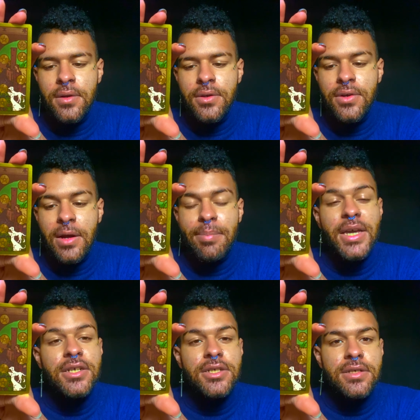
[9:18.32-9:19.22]
you're not
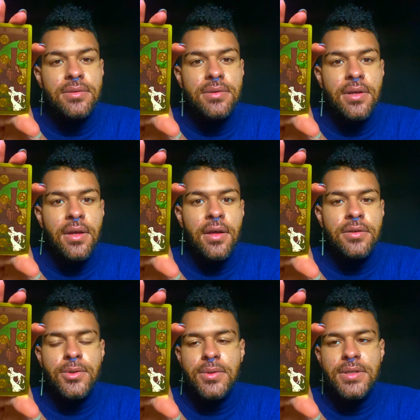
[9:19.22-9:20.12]
patient
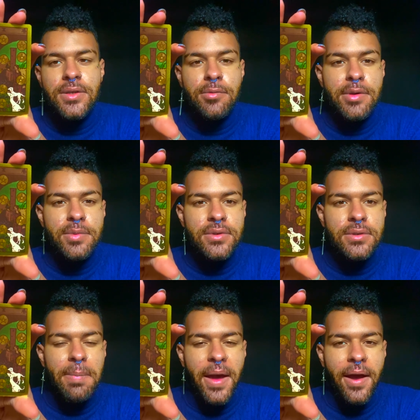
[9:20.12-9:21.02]
towards other people's
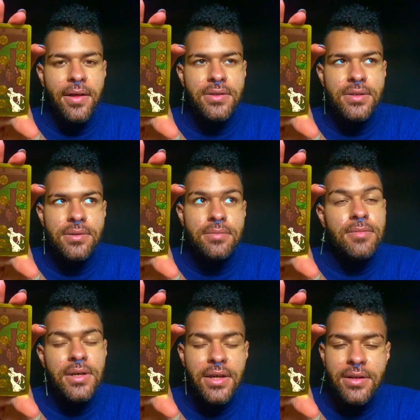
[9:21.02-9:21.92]
paths.
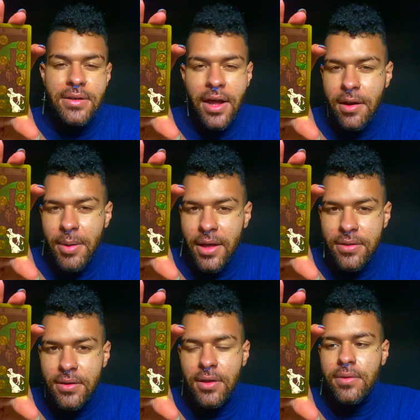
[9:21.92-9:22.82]
But again, not a bad
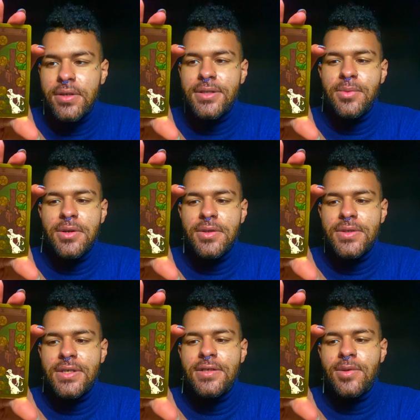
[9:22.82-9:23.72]
thing though. It's one of those
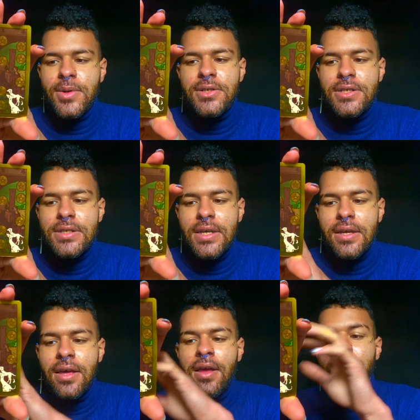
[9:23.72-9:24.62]
things where it's just
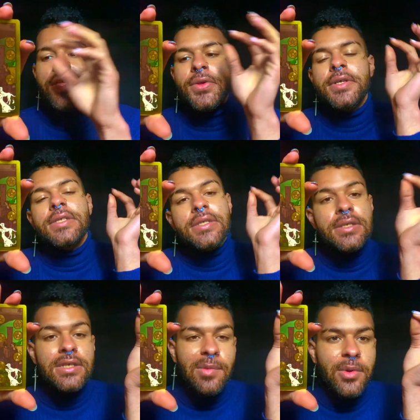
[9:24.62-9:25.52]
like you can see
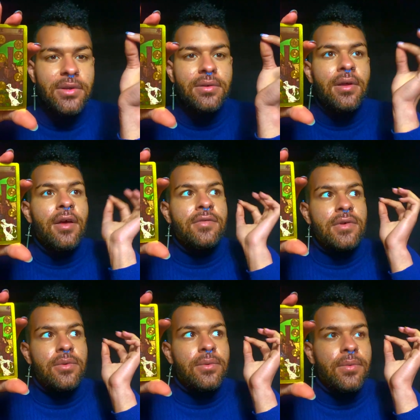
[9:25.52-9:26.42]
someone
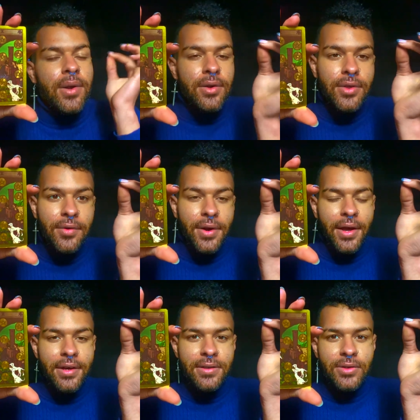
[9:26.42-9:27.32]
for where they are
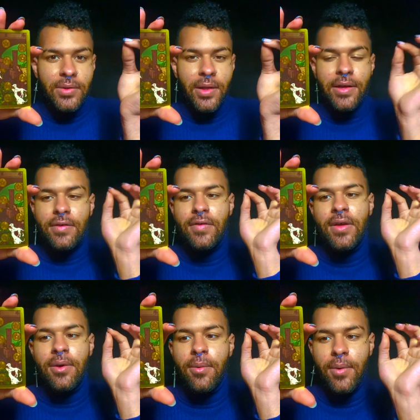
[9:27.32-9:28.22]
at in their life,
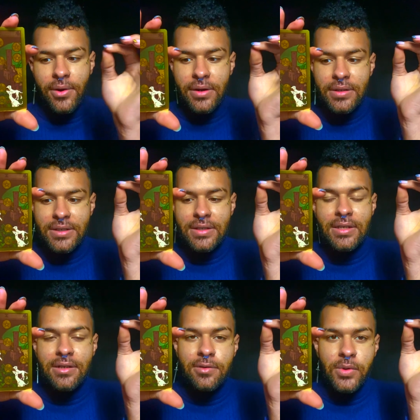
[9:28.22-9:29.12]
where it is that they
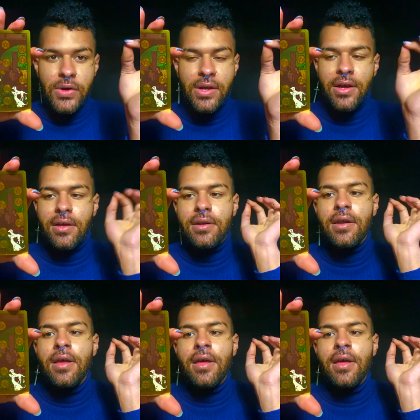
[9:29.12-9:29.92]
need to work on,